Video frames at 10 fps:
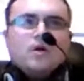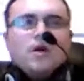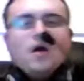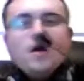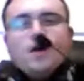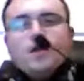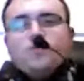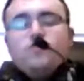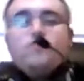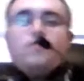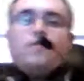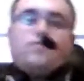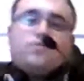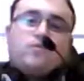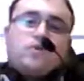2 months
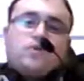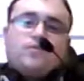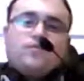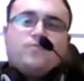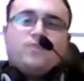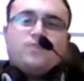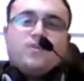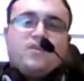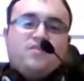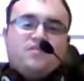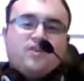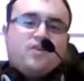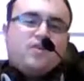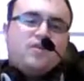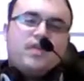worth between
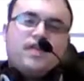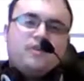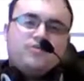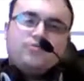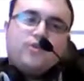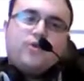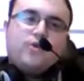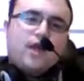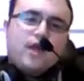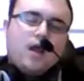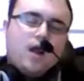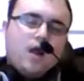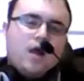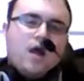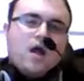recordings, uploading,
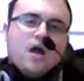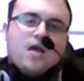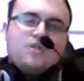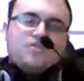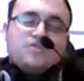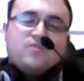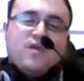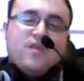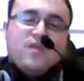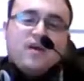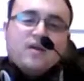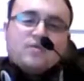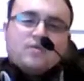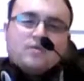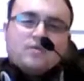and stuff like that.
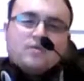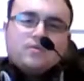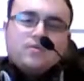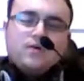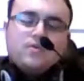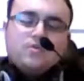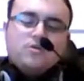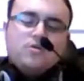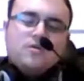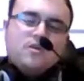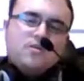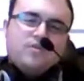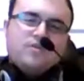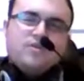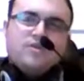So I do hope that you
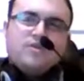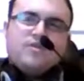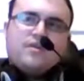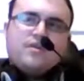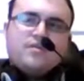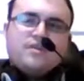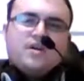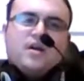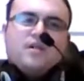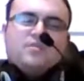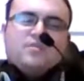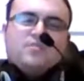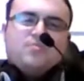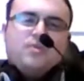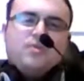enjoy this. It's been
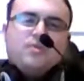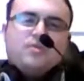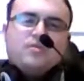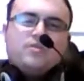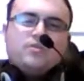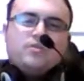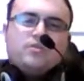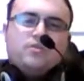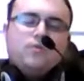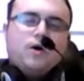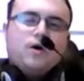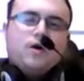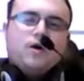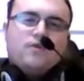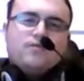split up into two
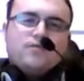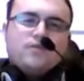halves,